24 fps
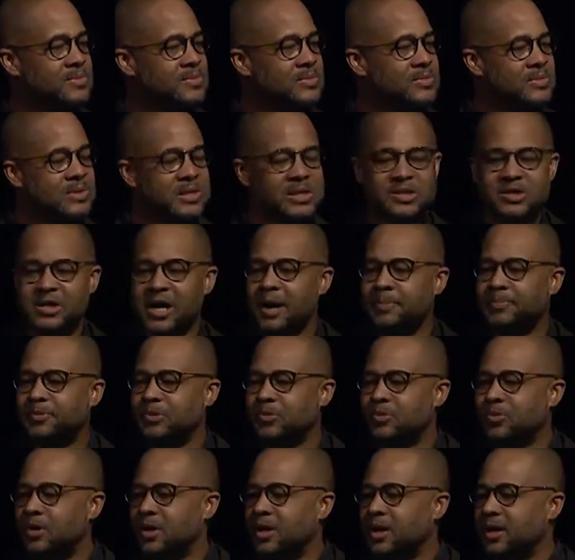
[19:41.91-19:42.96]
In chapter
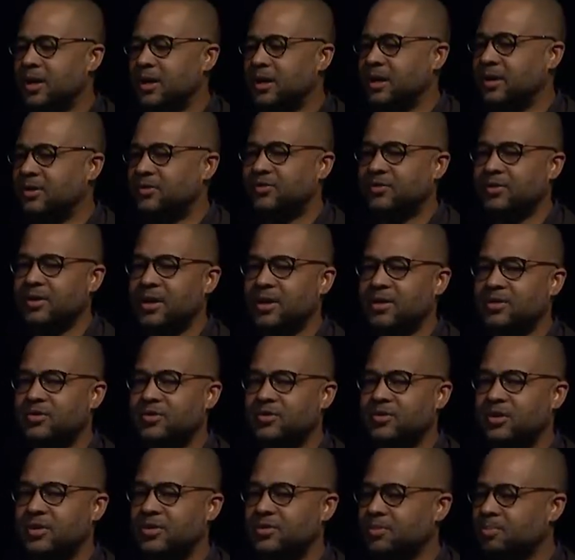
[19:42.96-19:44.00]
1, he says
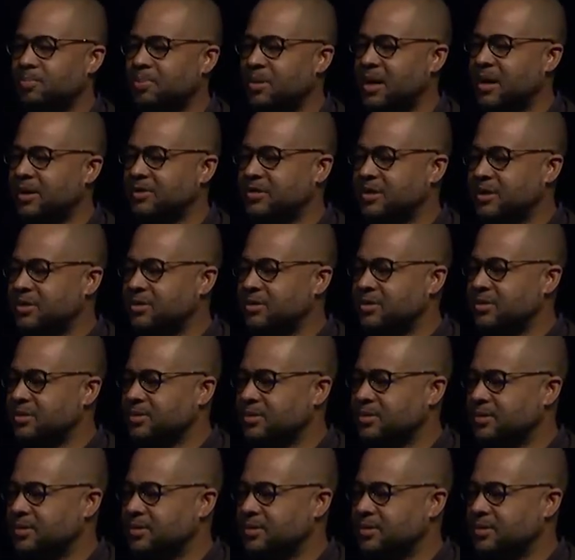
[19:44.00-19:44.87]
she's a prostitute.